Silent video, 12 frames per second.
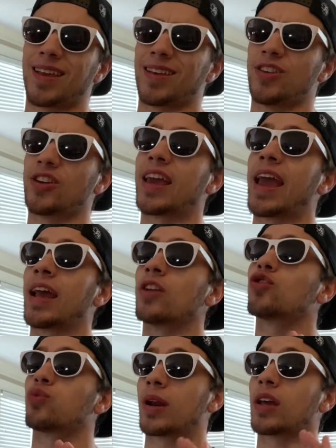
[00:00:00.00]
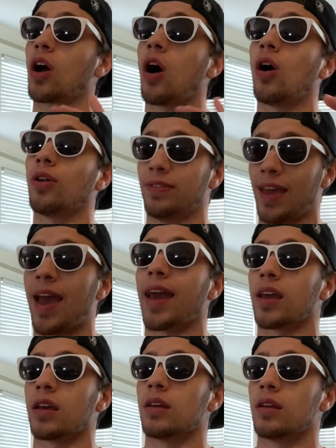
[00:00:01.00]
you can't drink all day